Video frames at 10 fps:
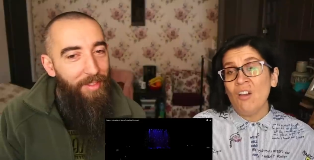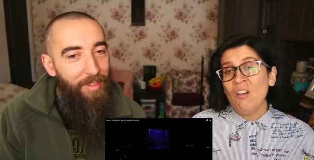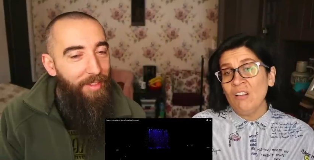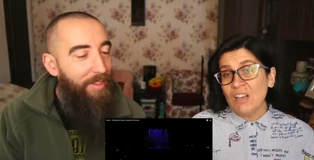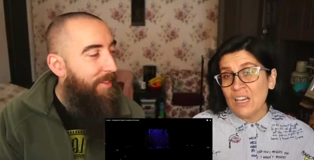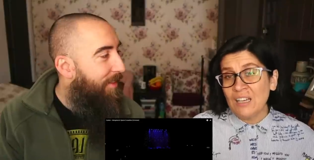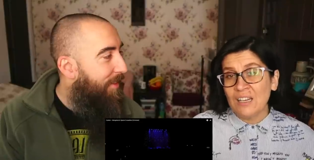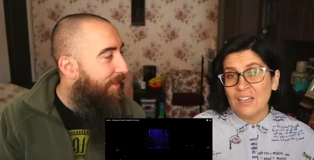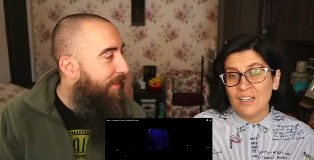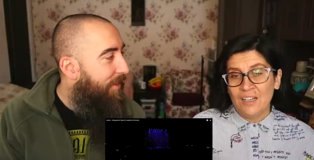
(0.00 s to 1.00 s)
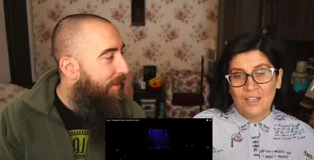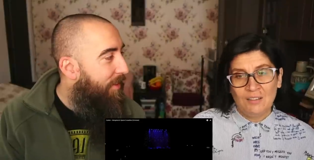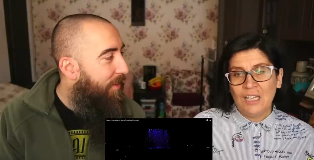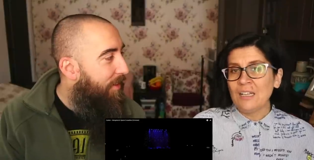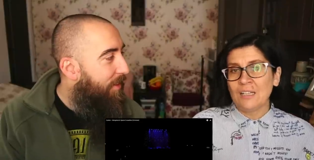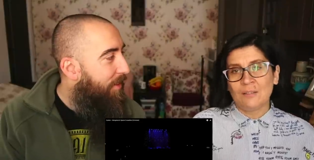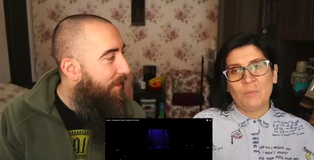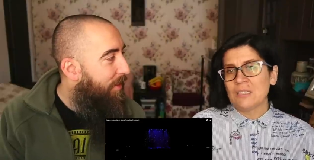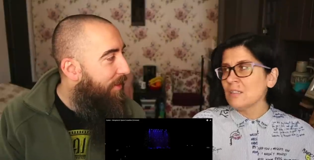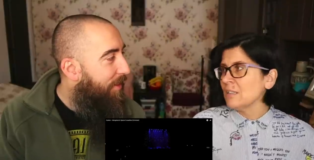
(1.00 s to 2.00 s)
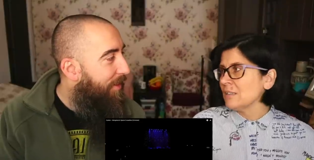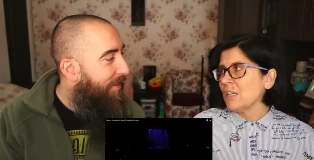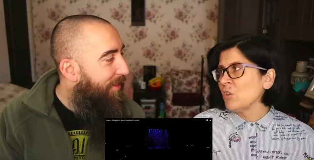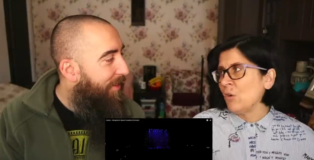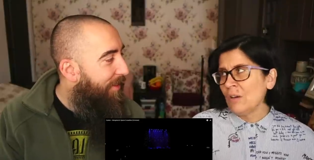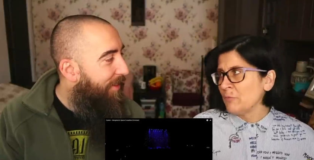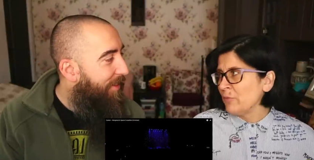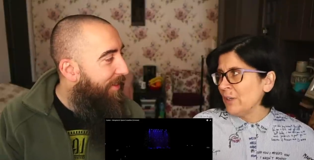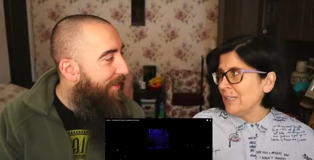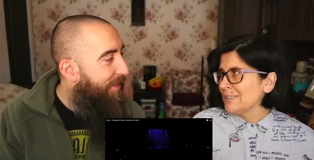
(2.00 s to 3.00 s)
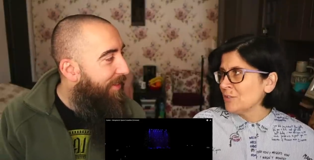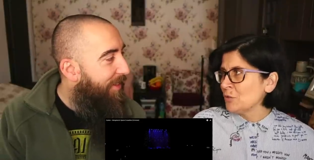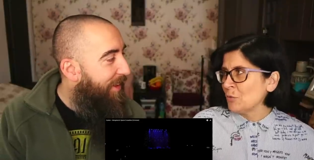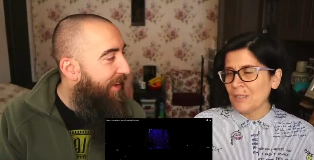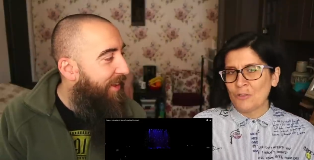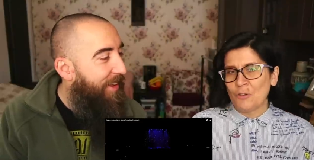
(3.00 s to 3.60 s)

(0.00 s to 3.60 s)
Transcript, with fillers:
Speaker 1: oh, okay, yeah, that means they don't have feelings, you know,